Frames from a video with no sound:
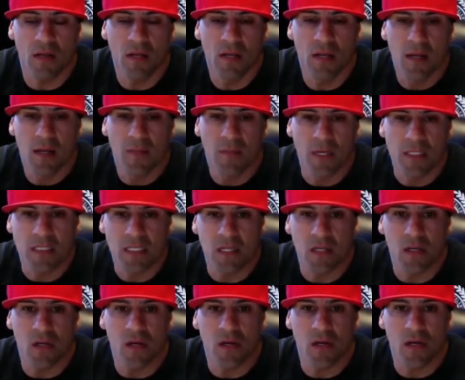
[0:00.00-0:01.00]
my senior
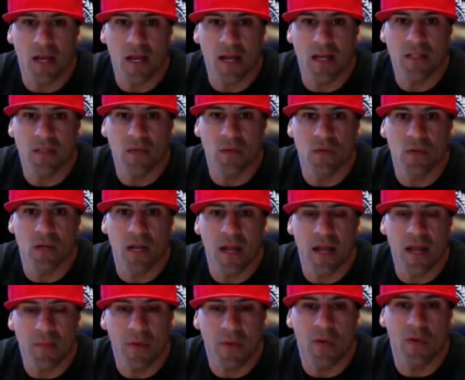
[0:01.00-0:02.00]
year in high school and i
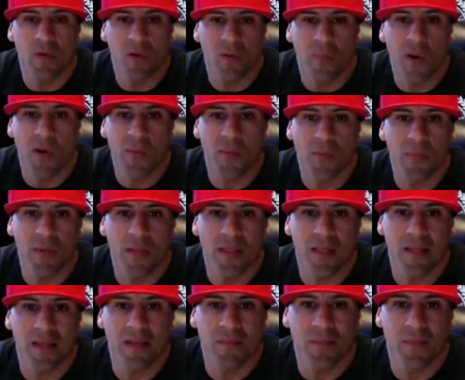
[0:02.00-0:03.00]
had my own apartment by the
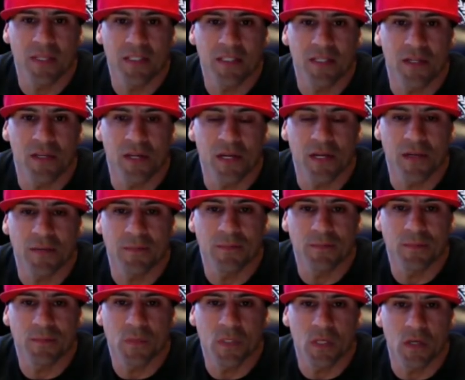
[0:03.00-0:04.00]
end of my senior year
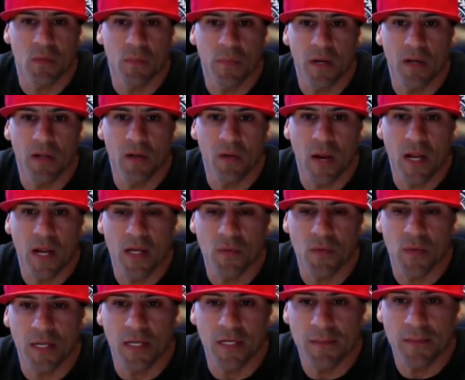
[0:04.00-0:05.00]
so barely
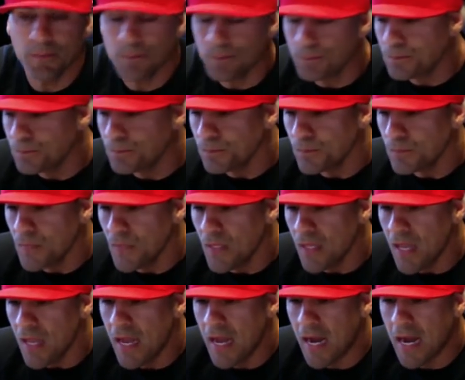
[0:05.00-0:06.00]
graduated
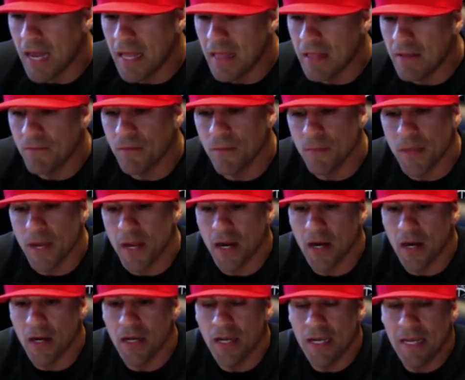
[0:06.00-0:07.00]
uh, and then from
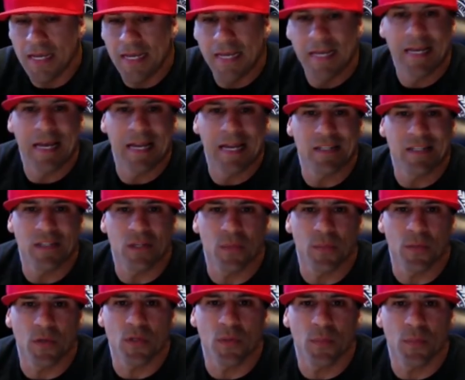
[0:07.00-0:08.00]
there got into
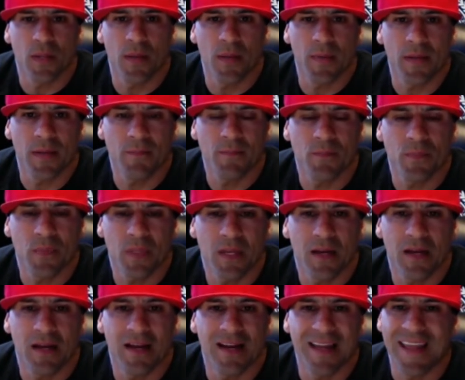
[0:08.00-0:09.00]
commercial plumbing
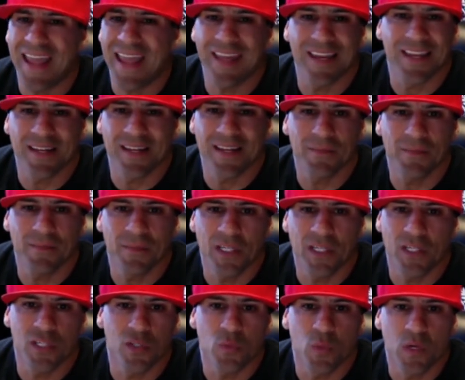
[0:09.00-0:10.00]
i hated it it
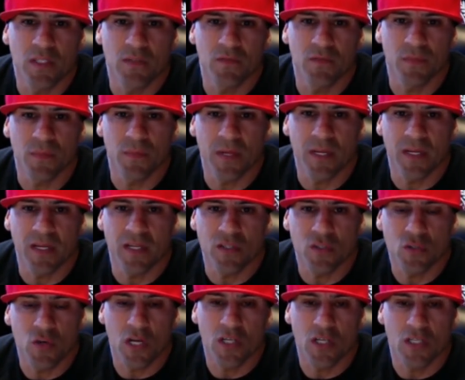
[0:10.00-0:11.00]
just wasn't for me
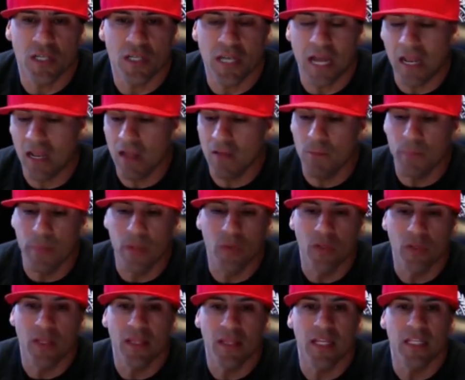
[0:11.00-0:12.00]
construction i love
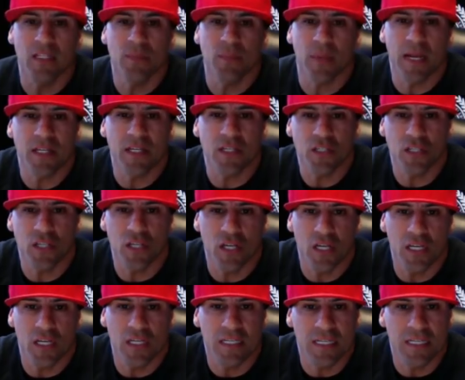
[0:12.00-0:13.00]
building things but i just
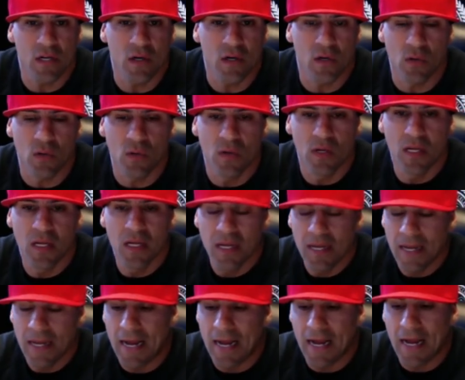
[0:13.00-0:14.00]
couldn't deal
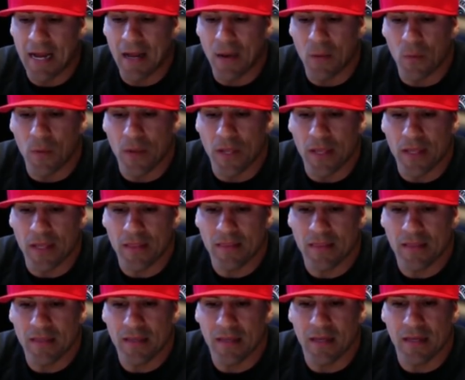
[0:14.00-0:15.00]
uh, with
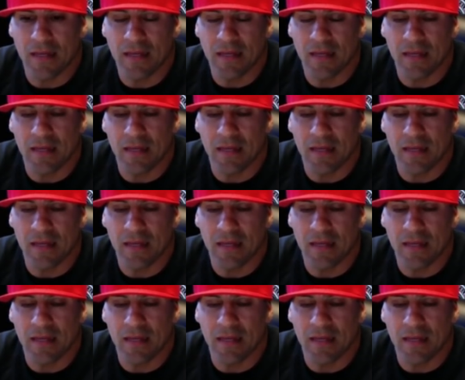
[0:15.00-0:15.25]
uh,